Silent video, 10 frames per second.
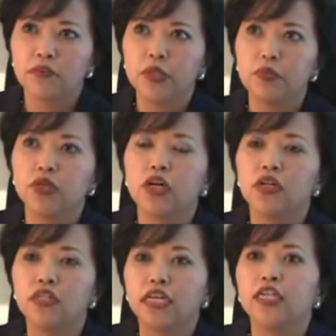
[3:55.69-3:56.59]
people
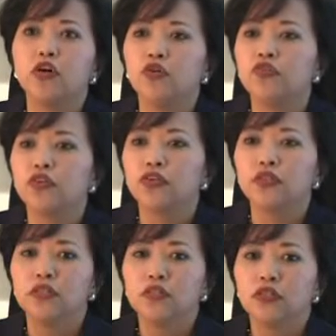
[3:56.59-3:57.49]
getting
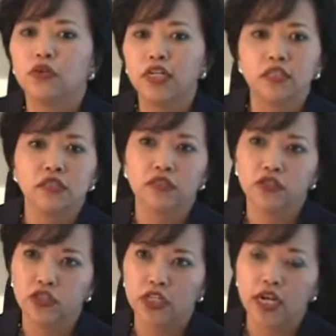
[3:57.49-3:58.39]
over crisis
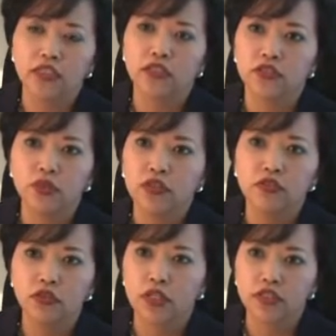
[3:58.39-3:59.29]
and challenge.
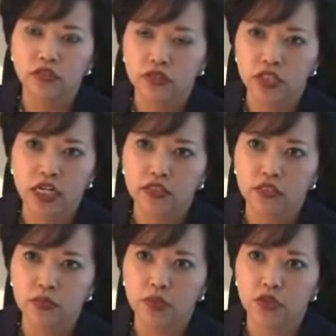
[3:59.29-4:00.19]
Whatever crisis or
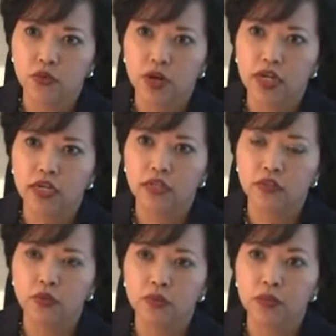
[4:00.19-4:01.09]
challenge comes your way, I
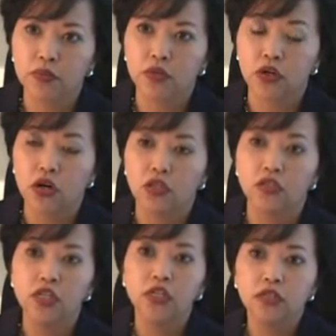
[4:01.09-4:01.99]
think when people are all